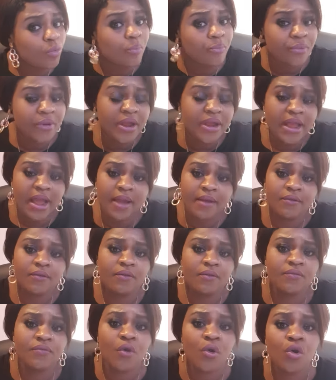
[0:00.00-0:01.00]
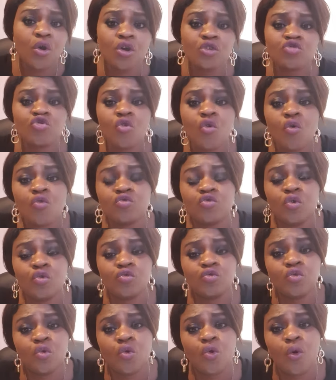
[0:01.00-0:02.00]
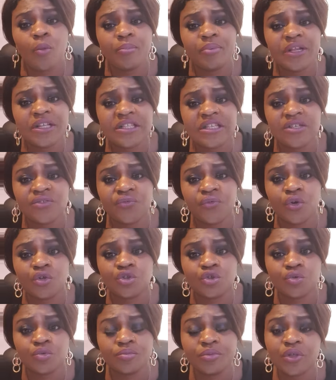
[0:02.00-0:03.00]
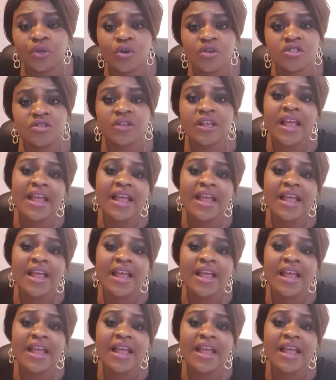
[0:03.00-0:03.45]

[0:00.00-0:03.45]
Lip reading: prayer for God to complete it for you. Because